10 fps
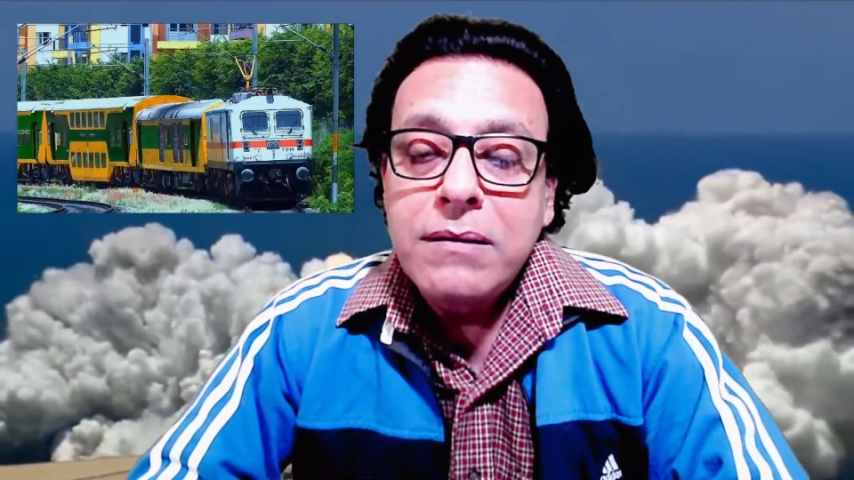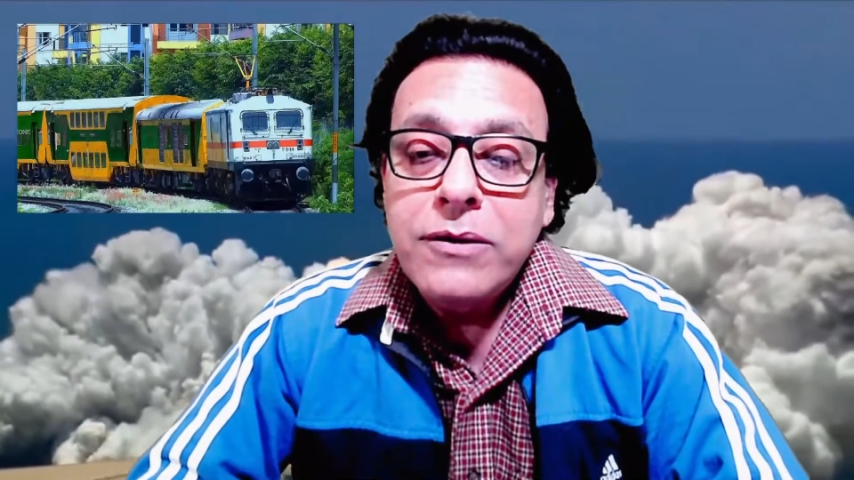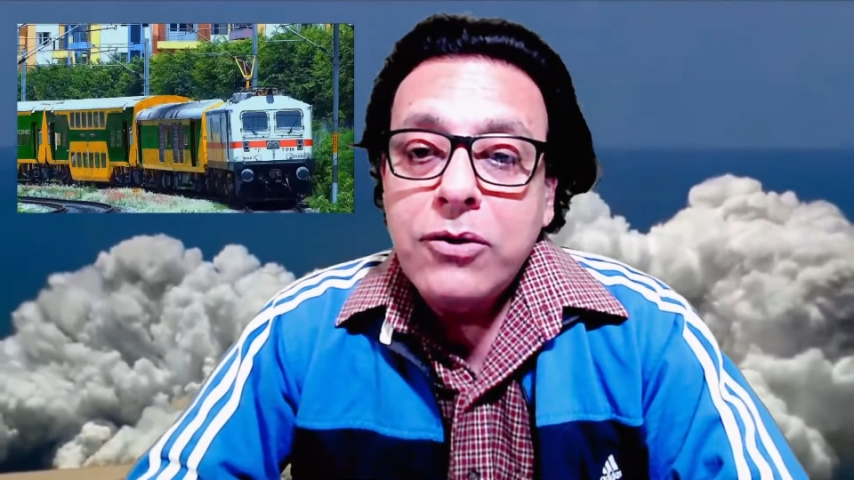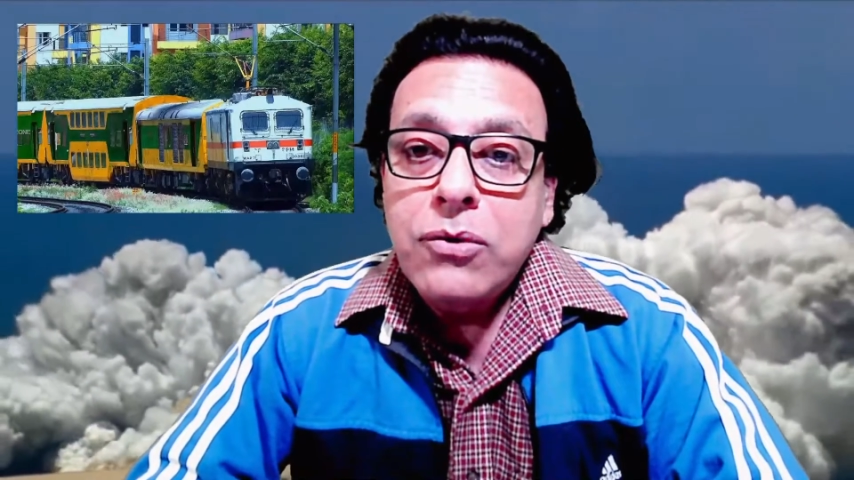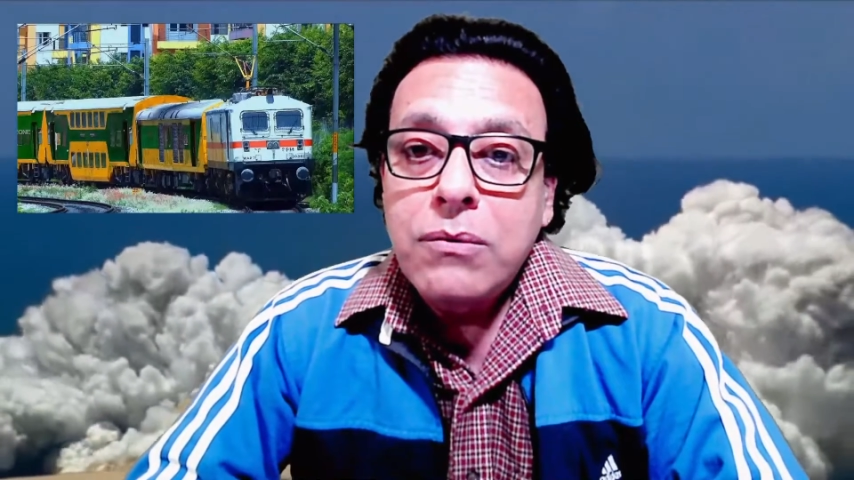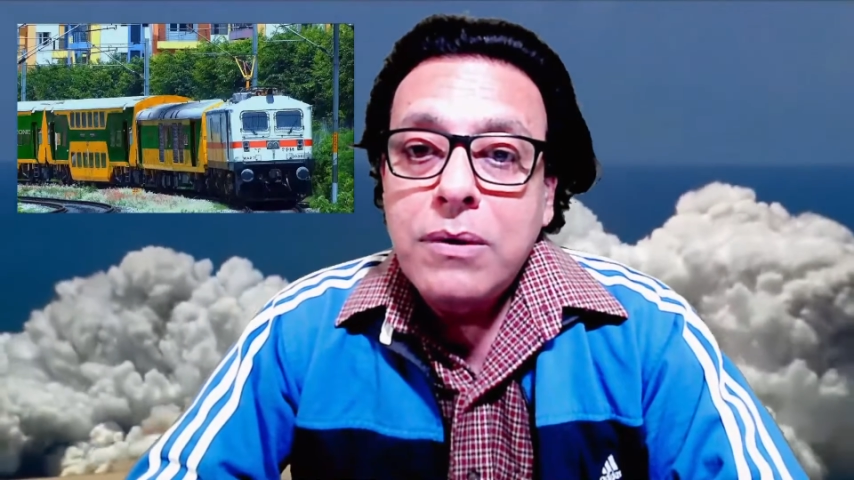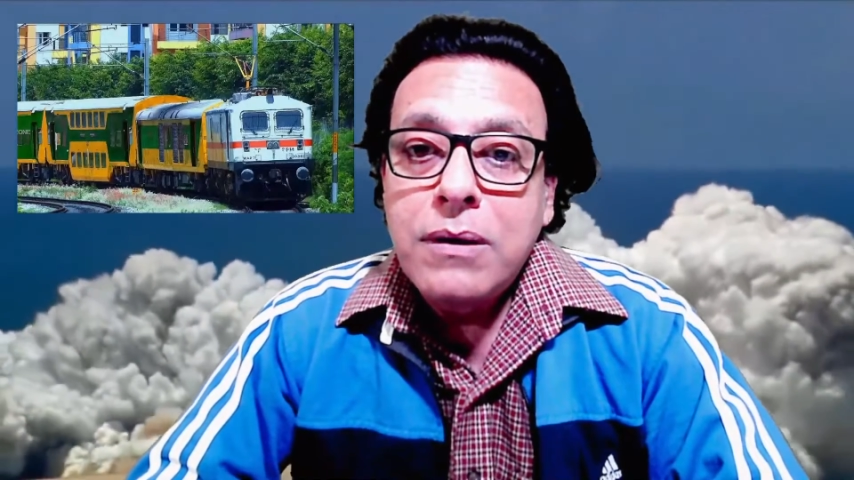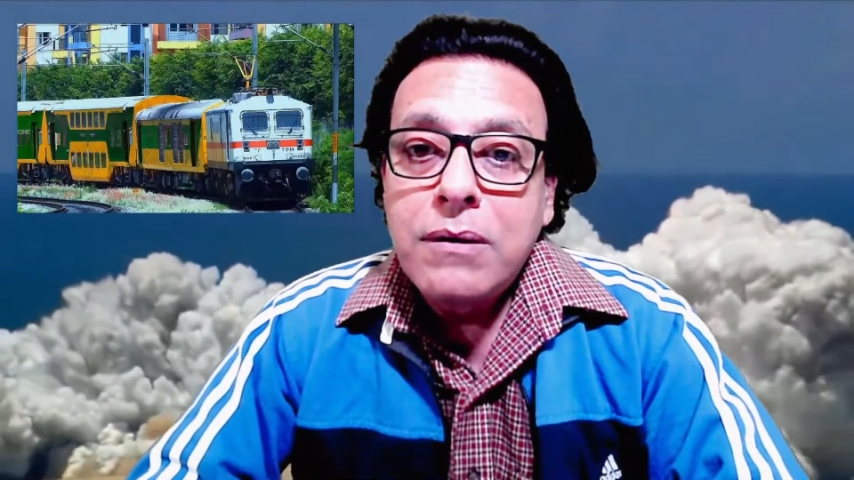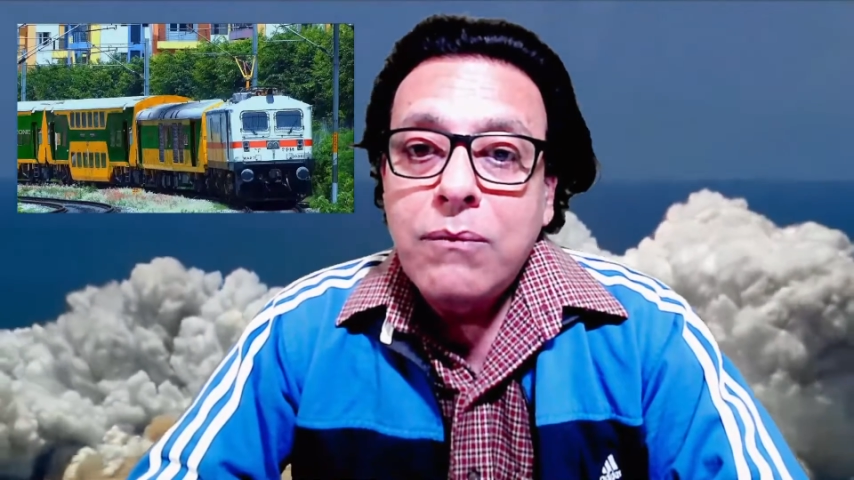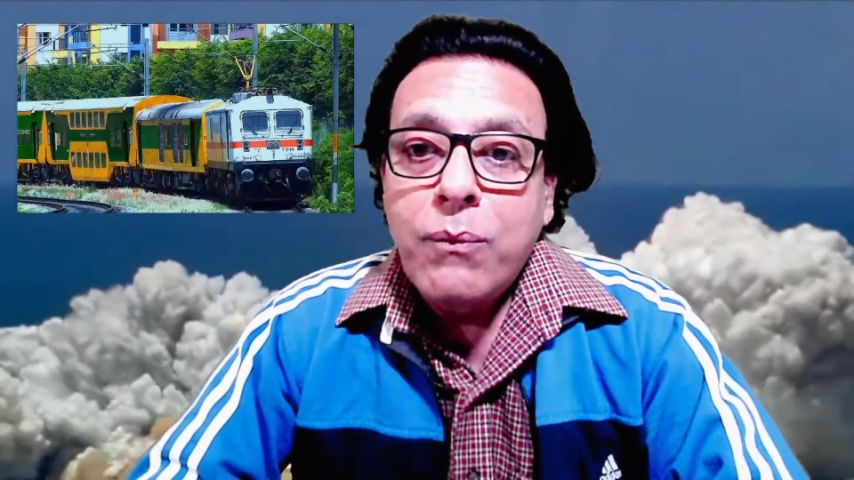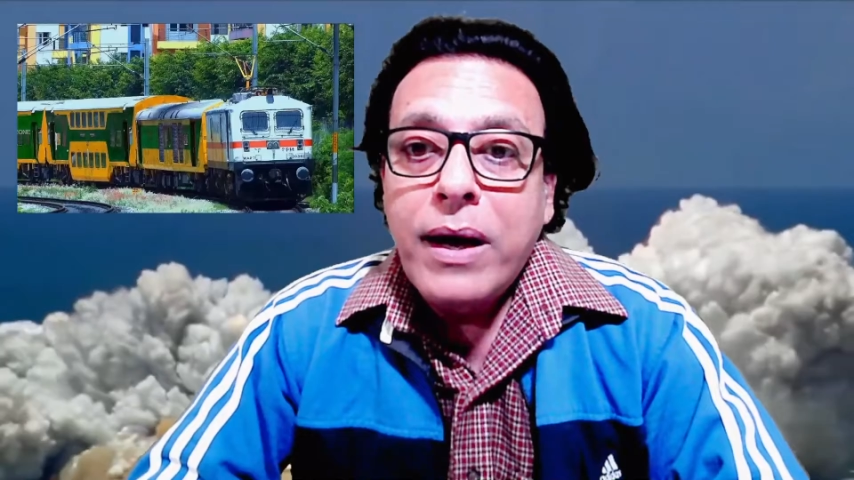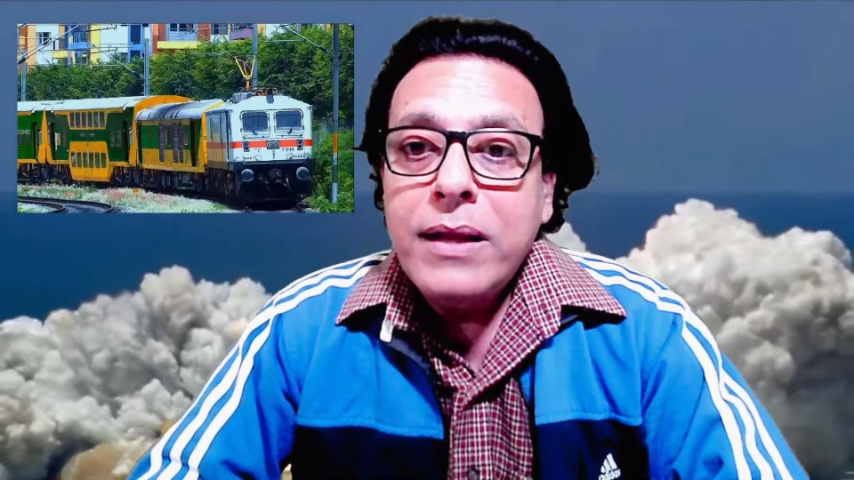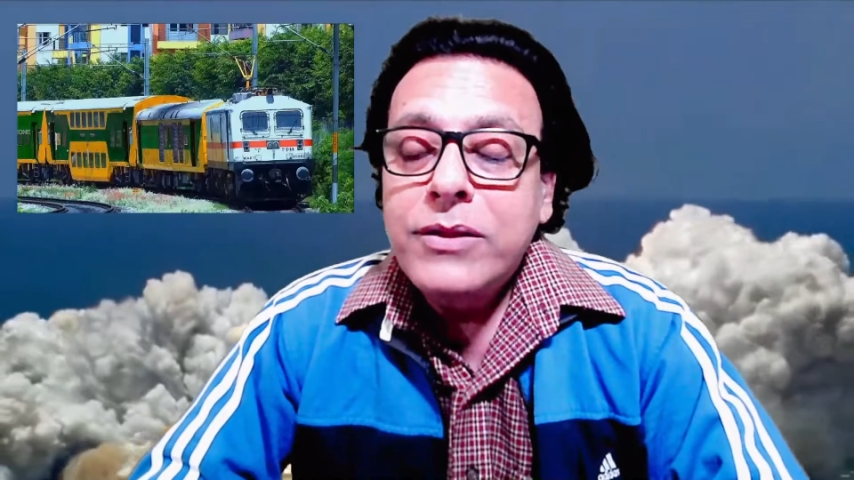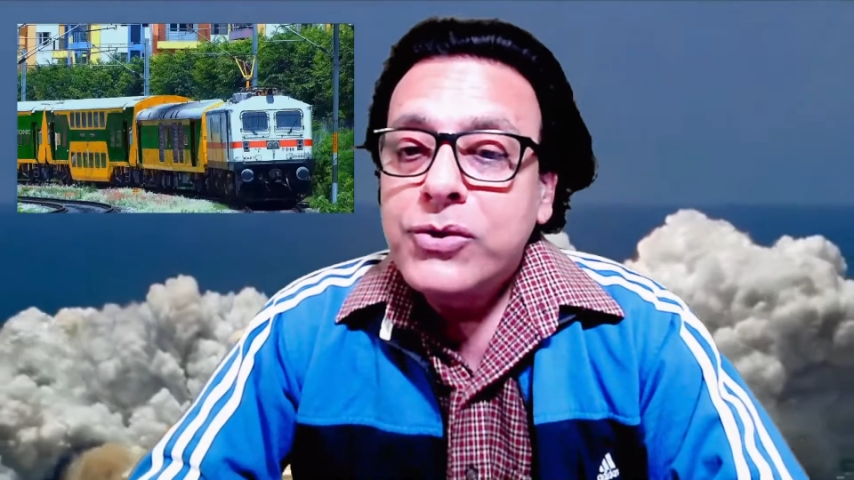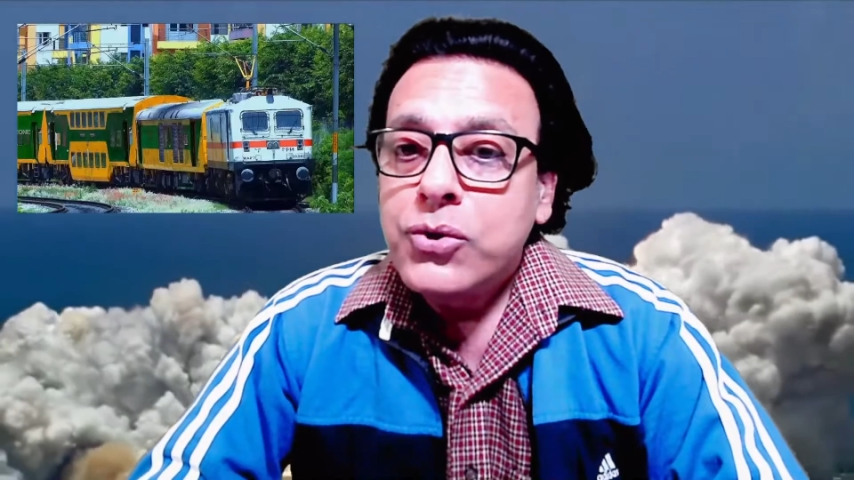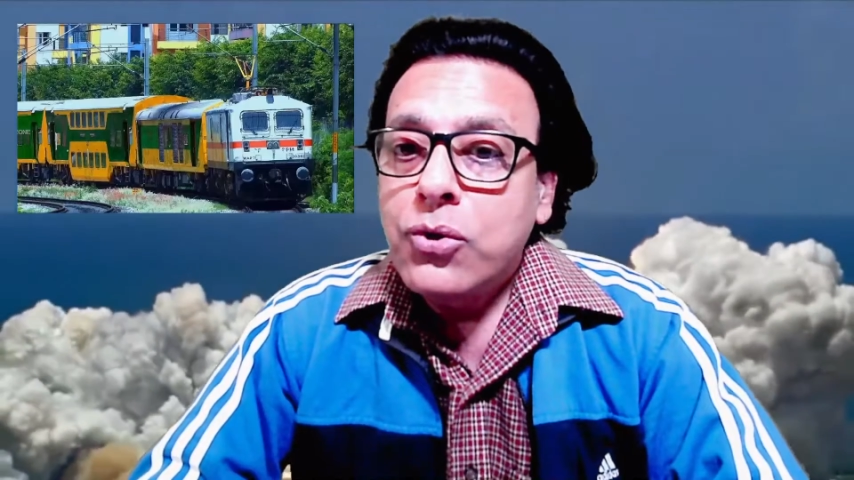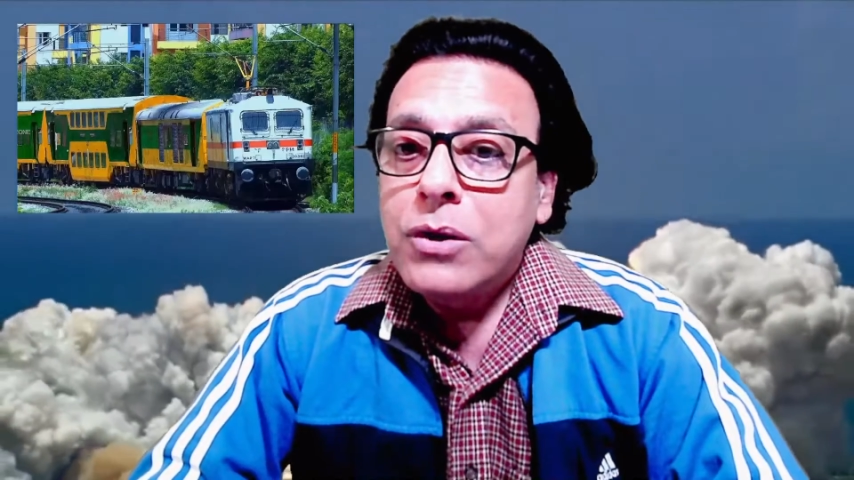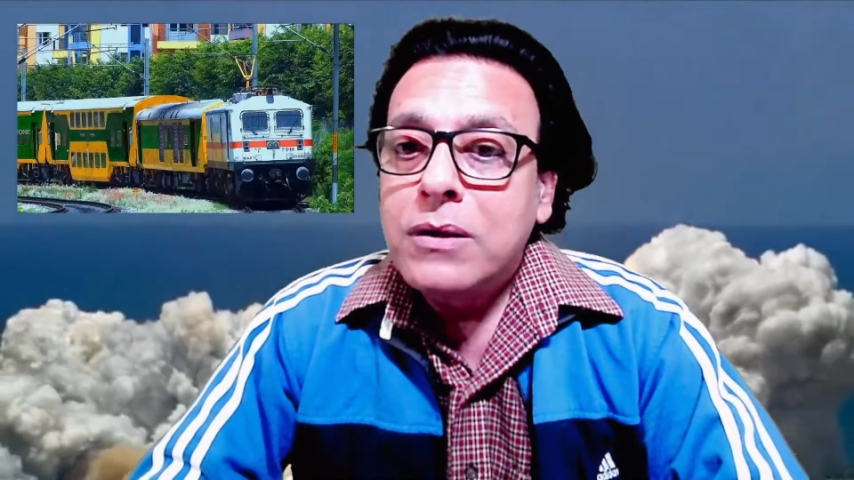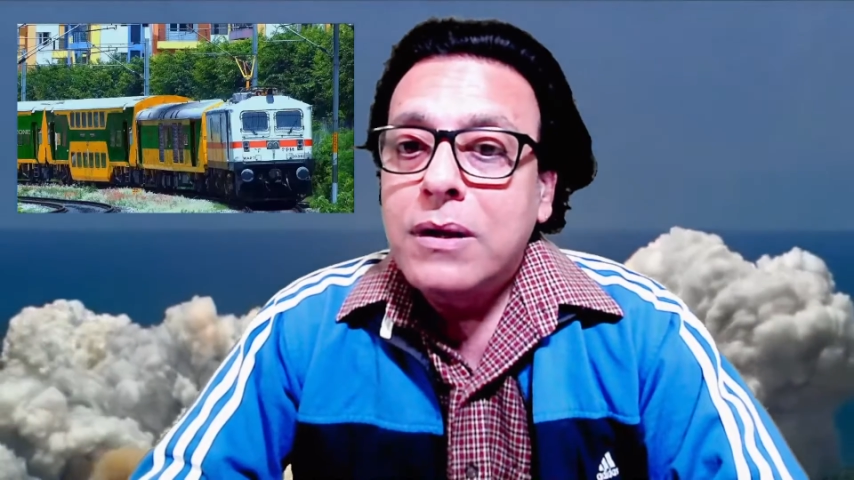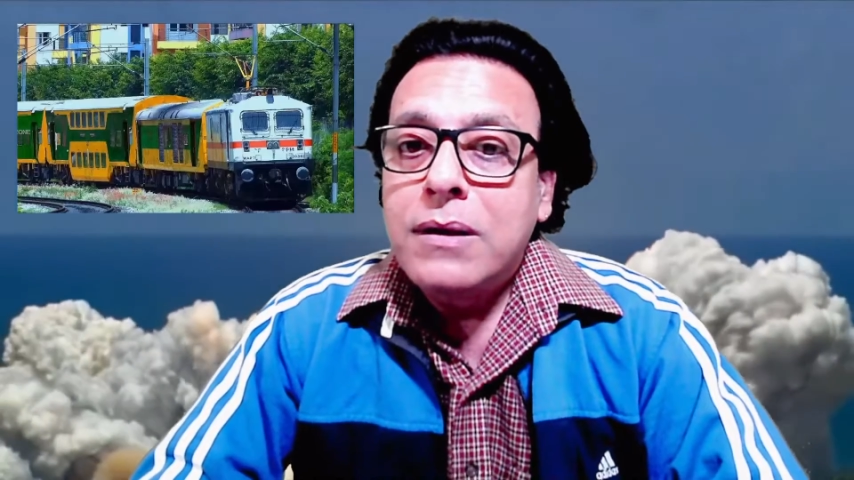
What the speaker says: you know, why they should not